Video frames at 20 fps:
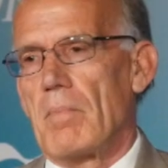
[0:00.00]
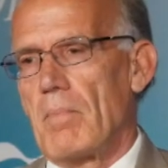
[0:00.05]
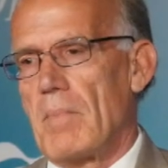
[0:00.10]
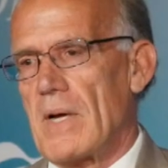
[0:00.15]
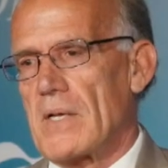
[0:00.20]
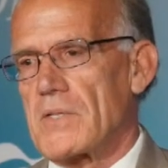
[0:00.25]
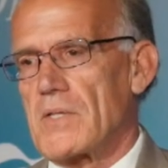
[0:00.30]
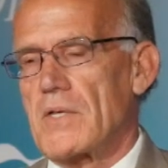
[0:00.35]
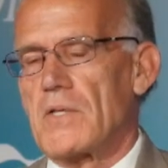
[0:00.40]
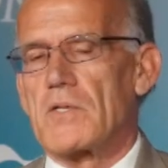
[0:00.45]

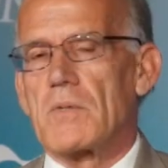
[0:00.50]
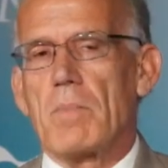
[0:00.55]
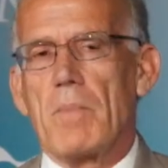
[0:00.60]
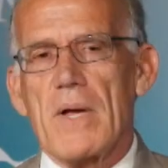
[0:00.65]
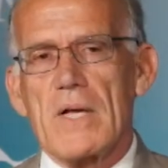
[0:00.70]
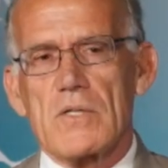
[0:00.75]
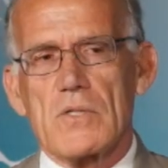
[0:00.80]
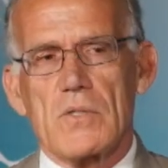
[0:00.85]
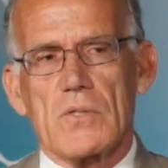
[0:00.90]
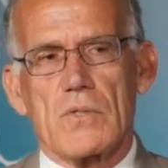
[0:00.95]
message
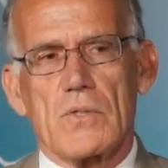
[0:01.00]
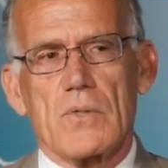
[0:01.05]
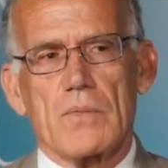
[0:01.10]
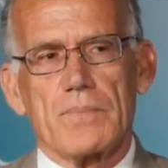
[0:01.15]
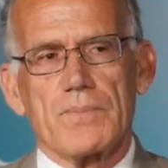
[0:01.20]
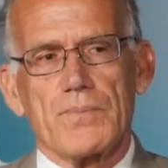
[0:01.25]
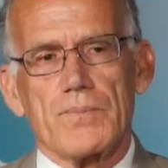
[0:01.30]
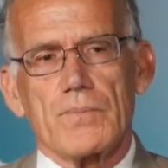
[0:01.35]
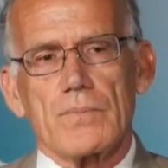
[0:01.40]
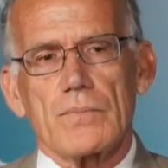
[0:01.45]
messenger.
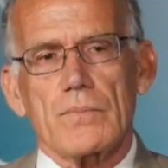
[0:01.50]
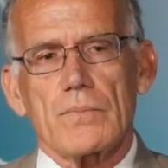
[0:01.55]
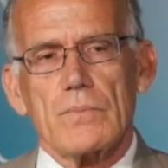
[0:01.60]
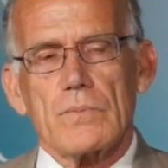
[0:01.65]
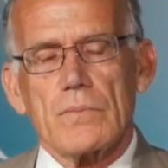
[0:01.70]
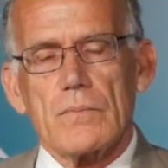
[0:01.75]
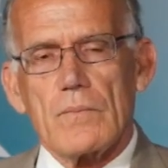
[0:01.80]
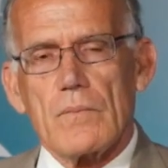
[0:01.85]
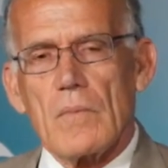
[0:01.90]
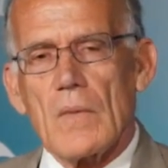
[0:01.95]

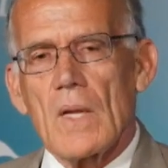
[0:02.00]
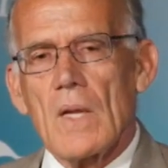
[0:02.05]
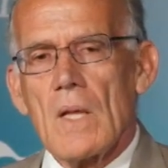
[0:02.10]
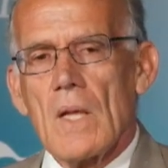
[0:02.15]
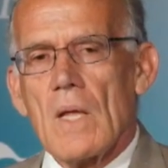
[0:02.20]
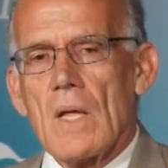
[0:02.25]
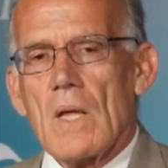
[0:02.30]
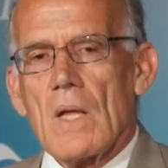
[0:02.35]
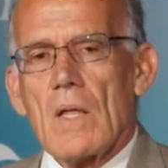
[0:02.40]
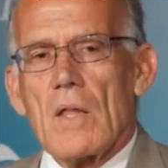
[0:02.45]

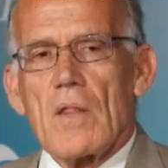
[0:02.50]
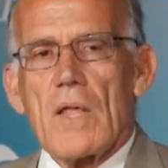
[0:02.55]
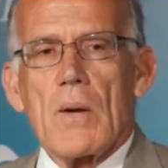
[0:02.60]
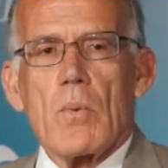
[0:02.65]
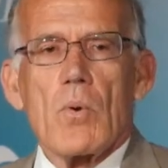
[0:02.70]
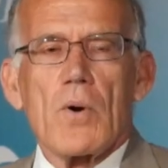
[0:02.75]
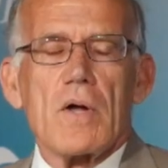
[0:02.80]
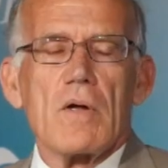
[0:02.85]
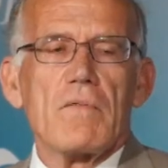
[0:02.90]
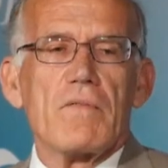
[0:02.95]
They
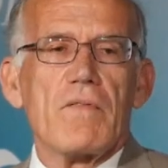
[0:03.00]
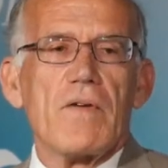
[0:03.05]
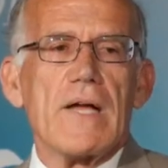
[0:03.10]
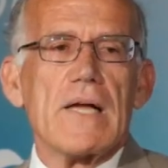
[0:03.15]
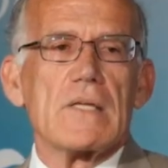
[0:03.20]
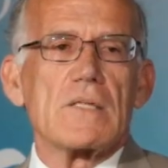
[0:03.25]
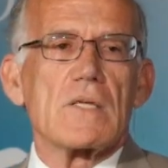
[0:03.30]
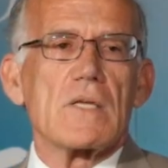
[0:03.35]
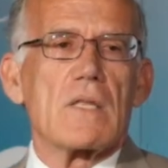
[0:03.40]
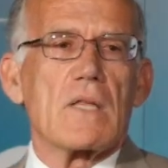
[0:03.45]
were
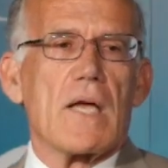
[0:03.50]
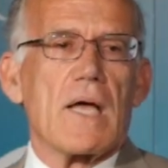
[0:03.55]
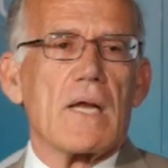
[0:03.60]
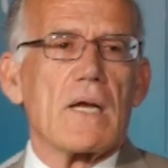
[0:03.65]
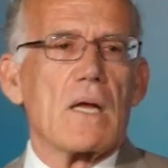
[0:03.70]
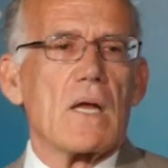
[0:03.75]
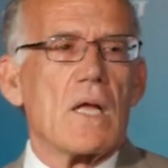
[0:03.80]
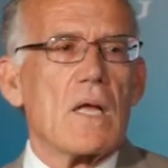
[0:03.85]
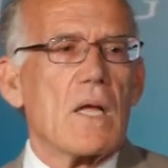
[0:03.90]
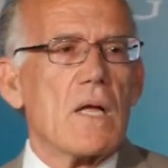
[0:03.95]
convinced
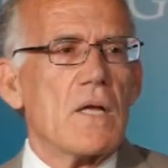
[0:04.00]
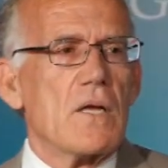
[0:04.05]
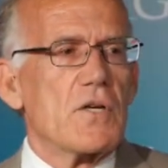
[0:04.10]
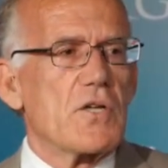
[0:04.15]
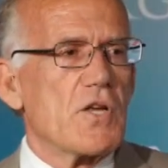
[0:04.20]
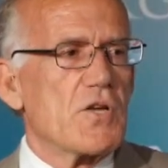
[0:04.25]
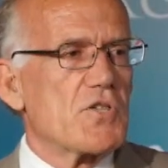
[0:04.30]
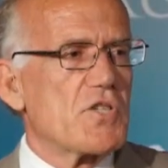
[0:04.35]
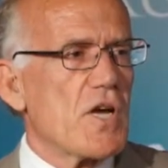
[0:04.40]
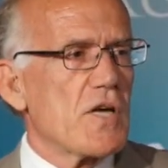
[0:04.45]
that
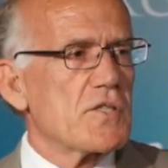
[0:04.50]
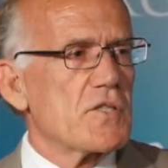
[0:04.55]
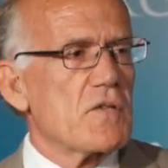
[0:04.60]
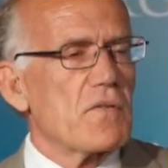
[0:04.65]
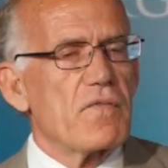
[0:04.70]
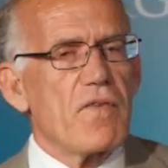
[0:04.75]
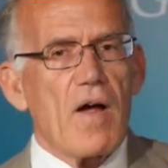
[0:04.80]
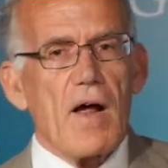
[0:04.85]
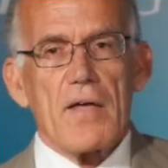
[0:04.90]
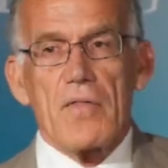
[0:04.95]
to
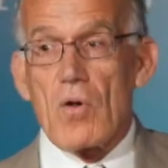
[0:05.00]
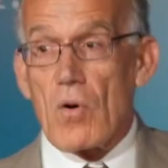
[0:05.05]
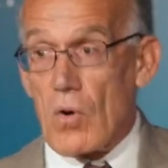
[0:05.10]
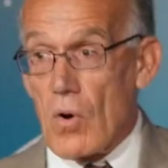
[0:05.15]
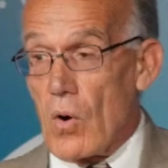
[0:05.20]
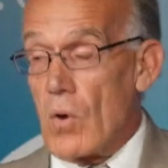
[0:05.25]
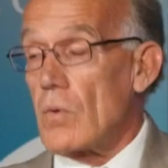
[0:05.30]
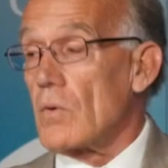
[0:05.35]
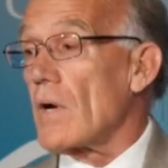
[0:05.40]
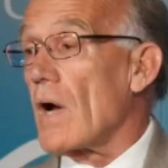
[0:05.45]
justify their
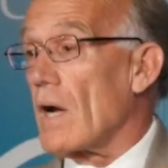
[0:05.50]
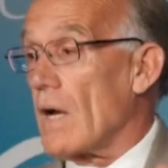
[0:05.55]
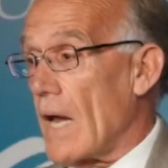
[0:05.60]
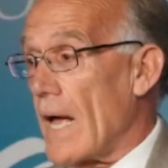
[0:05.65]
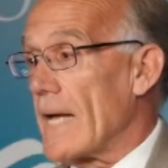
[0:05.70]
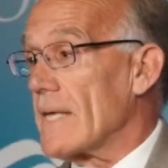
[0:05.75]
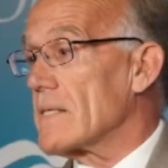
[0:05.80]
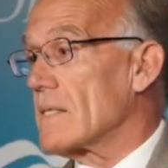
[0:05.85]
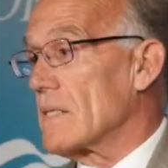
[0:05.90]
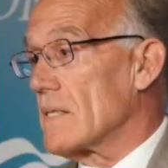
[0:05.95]
own
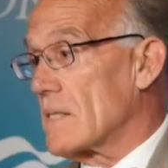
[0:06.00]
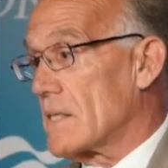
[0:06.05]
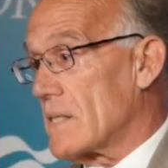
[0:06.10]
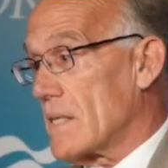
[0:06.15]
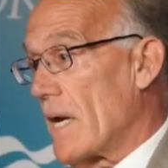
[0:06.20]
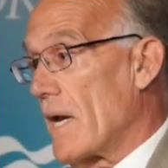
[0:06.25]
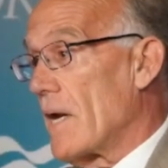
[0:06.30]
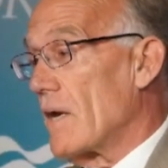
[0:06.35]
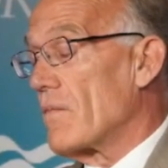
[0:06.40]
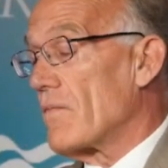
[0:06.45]
class
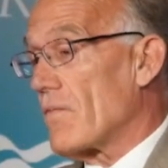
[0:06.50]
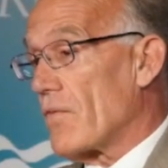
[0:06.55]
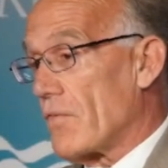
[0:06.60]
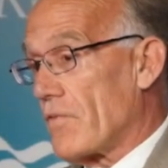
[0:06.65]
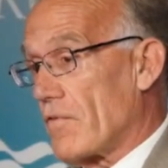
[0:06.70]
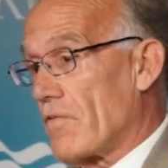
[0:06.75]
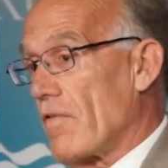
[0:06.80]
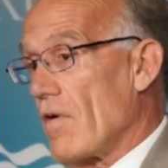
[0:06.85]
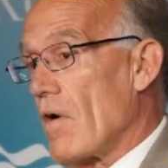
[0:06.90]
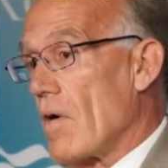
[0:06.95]
disdain for
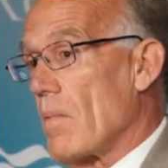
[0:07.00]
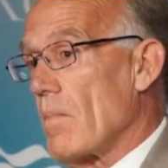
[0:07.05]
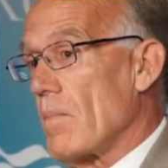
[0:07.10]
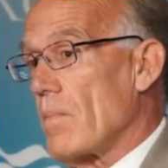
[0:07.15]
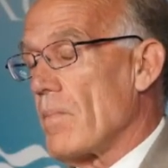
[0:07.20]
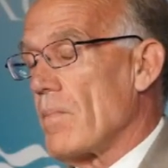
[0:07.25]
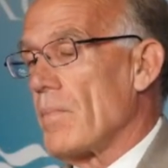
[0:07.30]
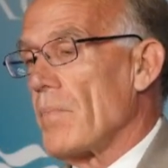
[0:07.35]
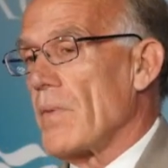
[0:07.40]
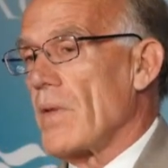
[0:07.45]
Trump,
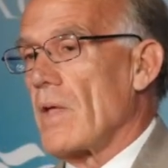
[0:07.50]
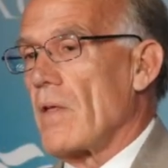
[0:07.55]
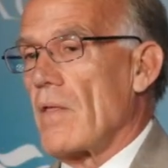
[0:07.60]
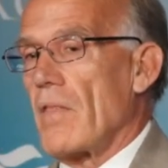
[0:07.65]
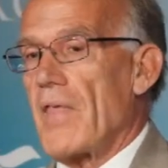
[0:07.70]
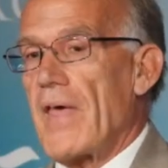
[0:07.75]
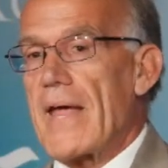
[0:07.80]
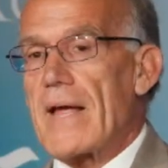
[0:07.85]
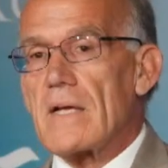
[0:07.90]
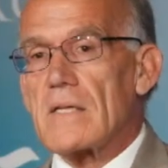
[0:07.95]

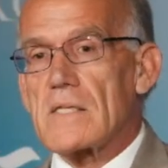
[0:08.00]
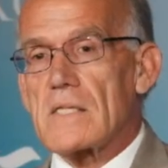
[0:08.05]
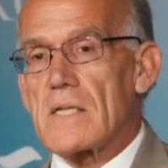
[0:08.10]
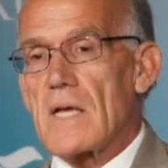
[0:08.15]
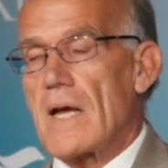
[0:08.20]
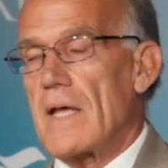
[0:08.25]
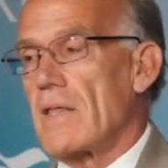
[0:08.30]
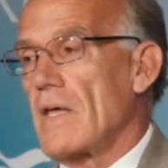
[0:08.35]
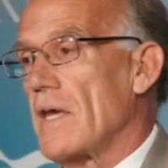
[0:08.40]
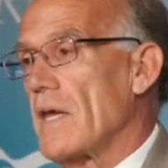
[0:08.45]
they could
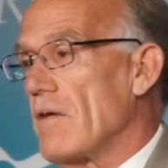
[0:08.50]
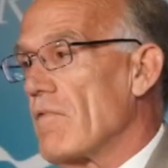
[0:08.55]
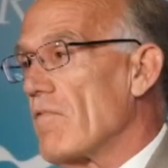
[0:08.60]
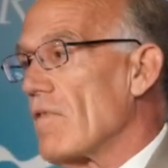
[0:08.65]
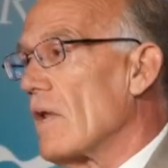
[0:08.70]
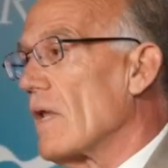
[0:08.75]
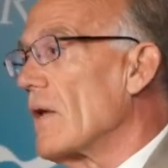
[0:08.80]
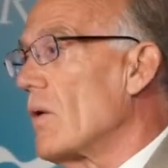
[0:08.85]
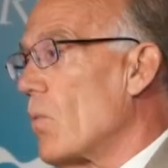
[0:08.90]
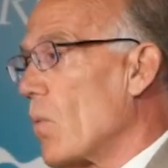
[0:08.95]
say that he
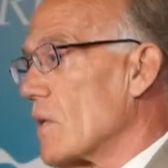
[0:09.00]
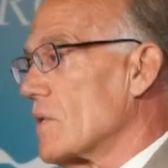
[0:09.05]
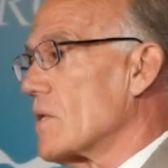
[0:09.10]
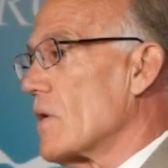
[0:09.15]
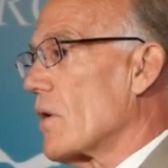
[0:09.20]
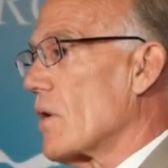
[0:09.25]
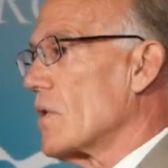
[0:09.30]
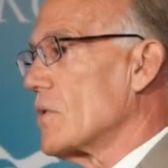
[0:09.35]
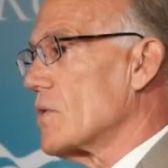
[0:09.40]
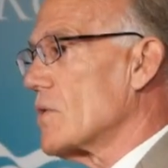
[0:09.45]
really
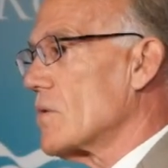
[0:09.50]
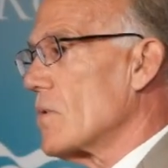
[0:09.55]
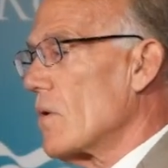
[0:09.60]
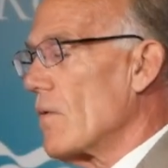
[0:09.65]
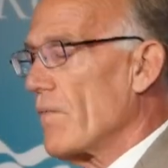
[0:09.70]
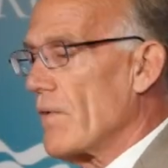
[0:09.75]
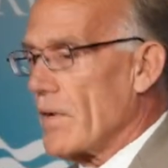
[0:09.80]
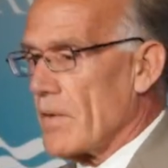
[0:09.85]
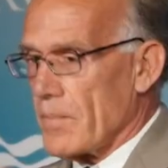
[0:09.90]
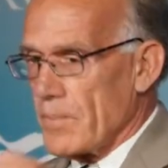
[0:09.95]
wasn't
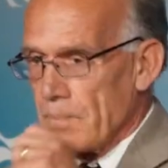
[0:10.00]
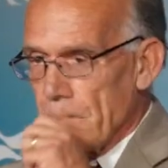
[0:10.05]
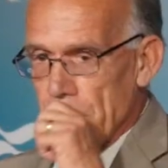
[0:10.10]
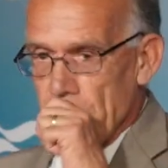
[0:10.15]
conservative.